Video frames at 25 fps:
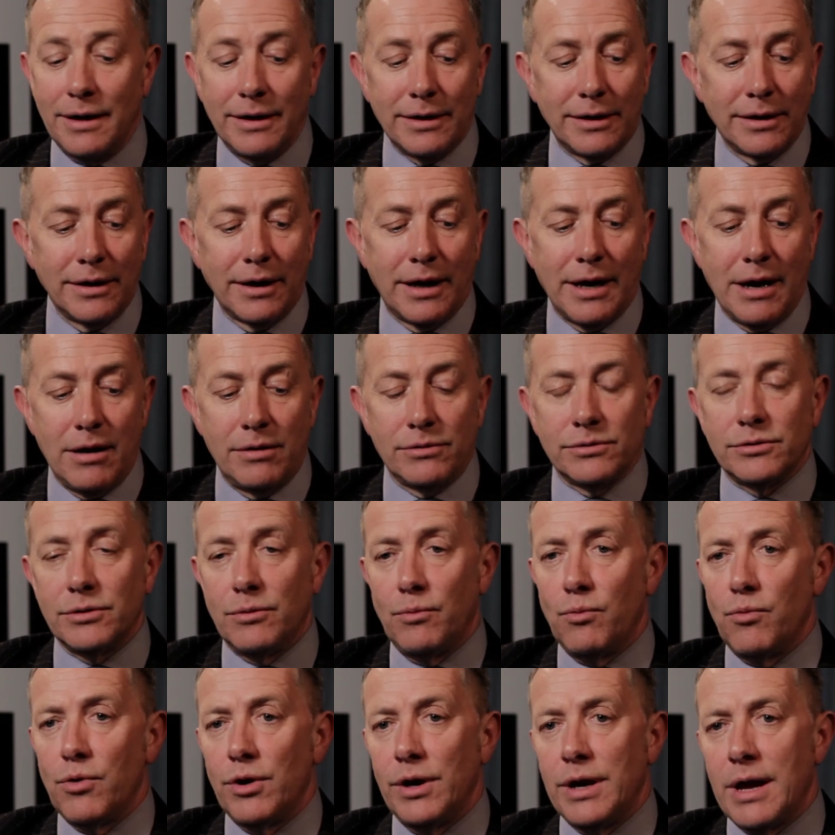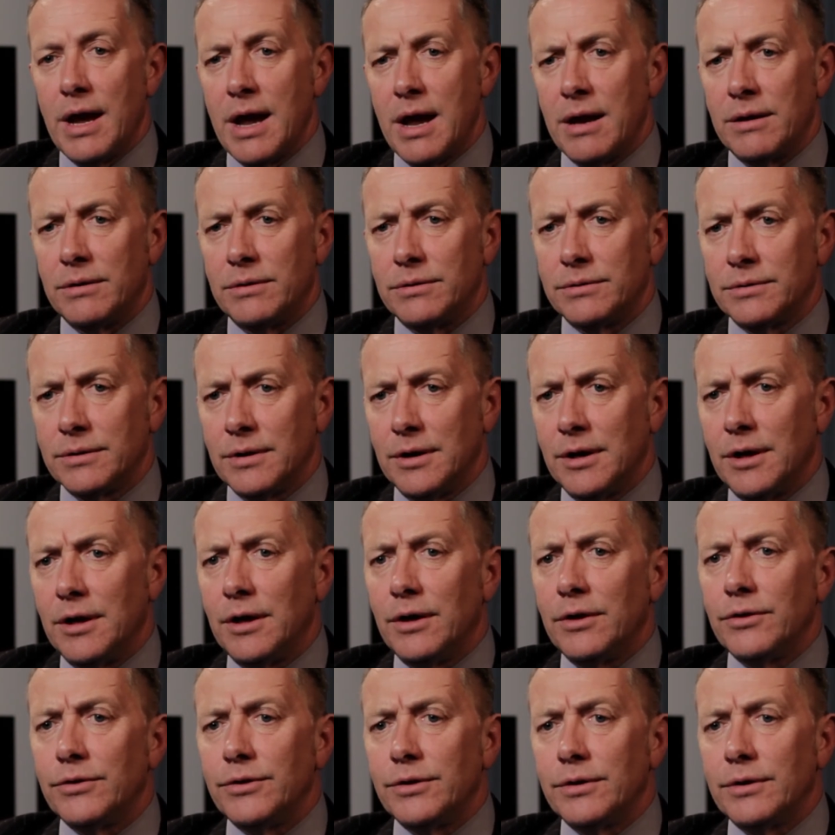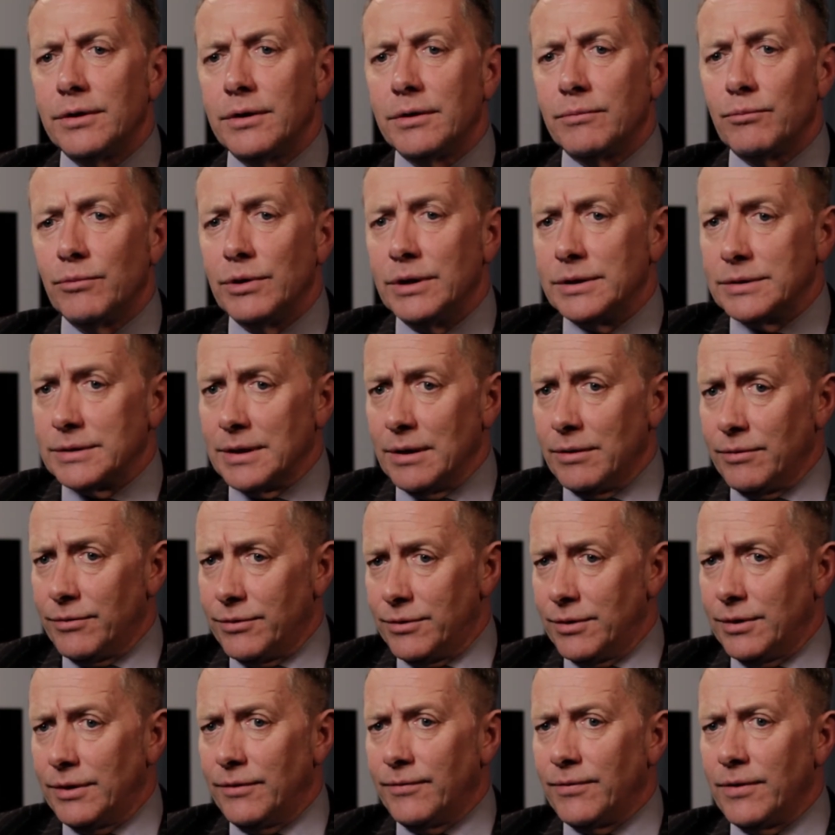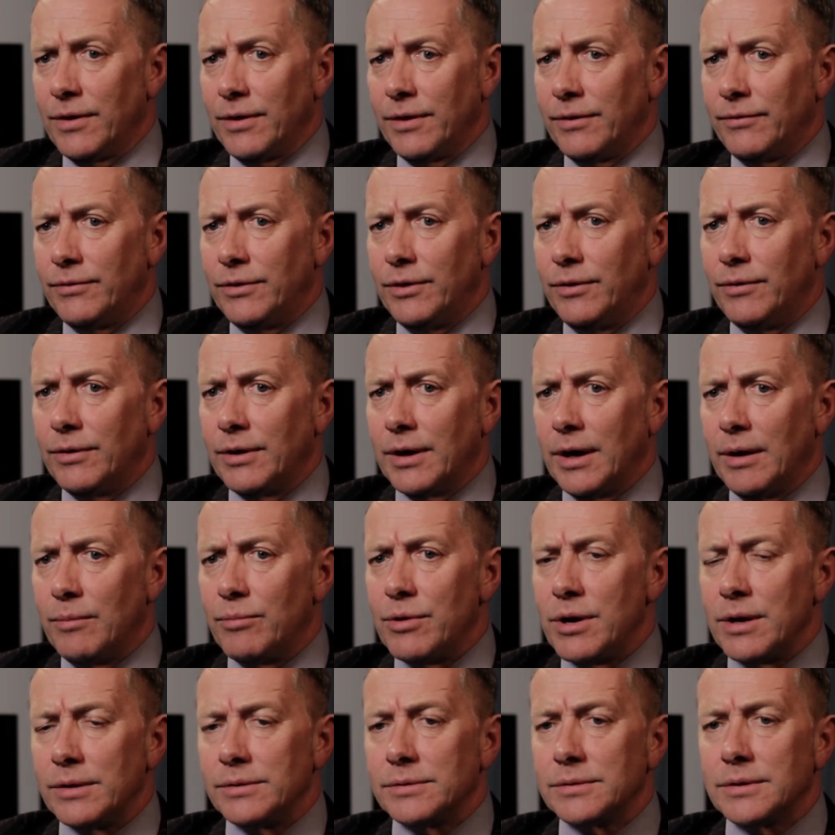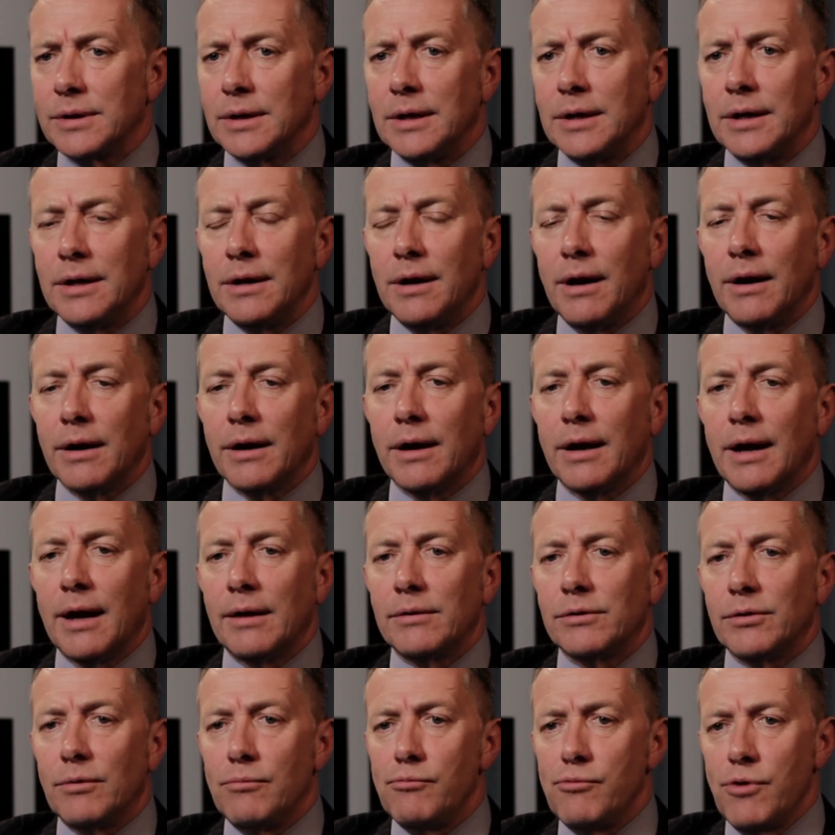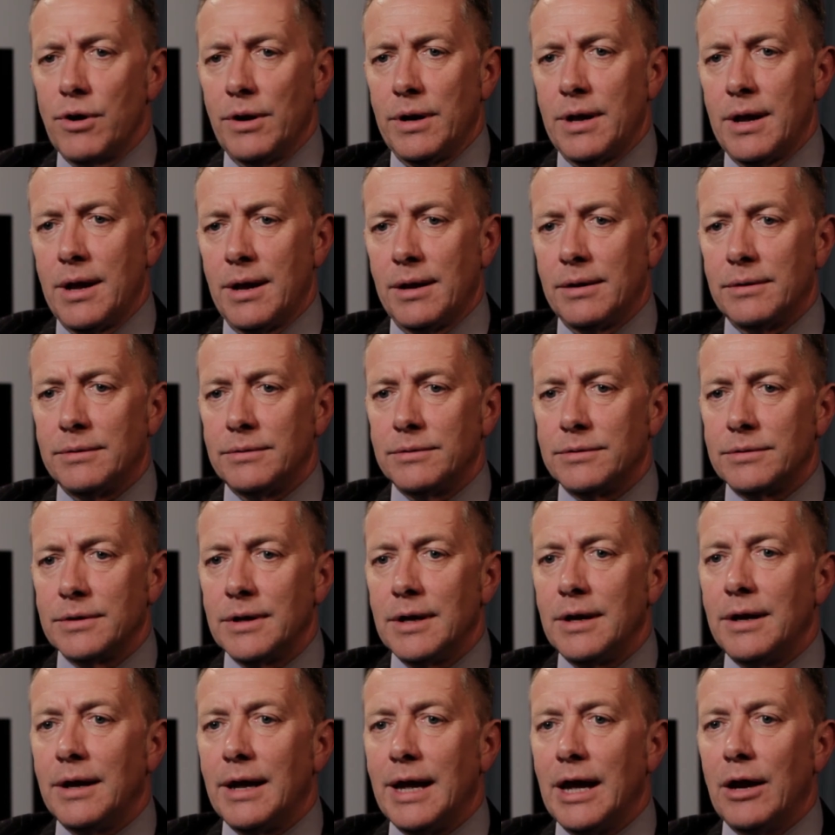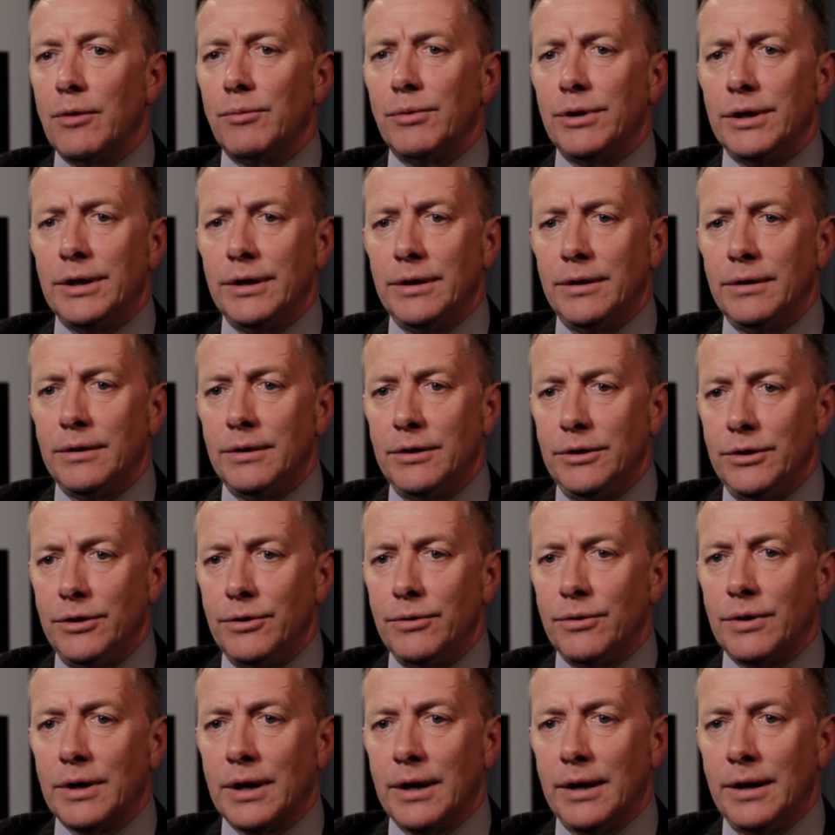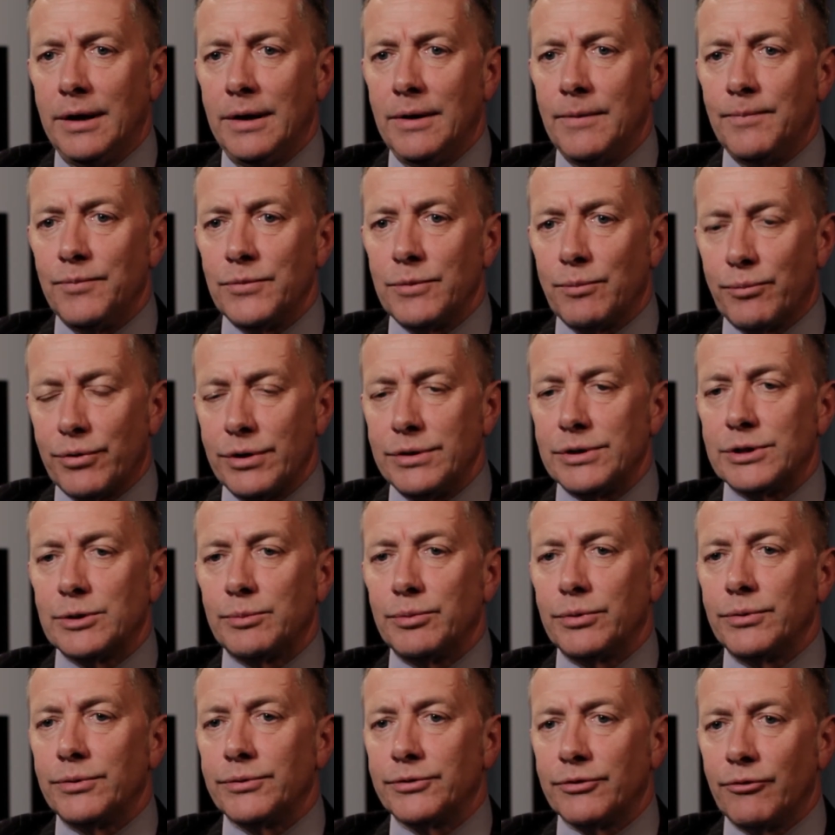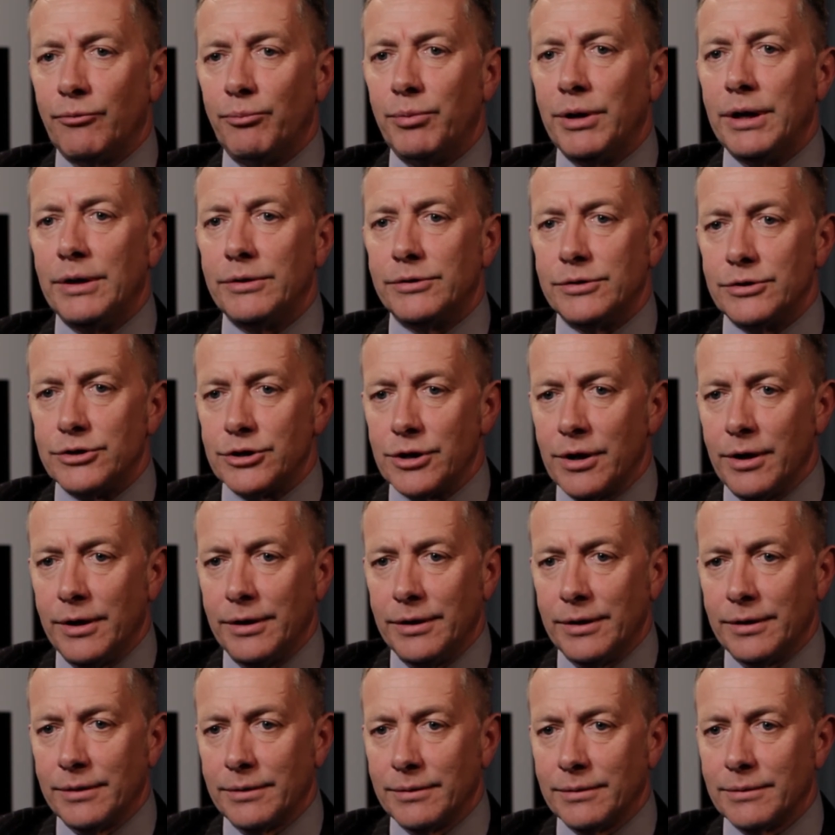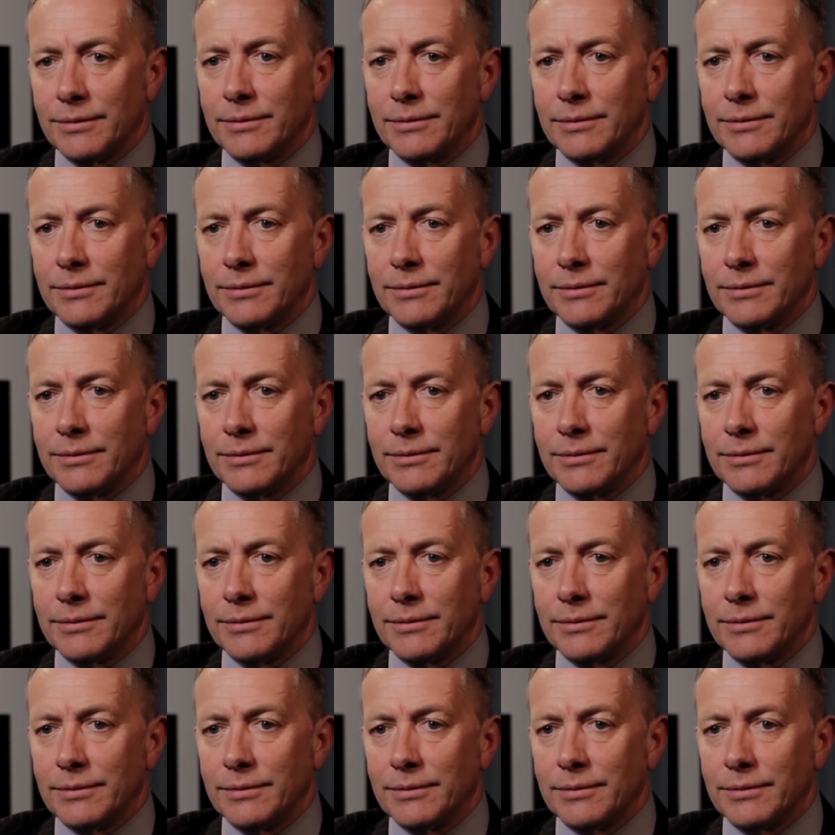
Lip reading: I can count on one hand, and we sell 35 UK brands. I can count on one hand how many UK principals have been to China.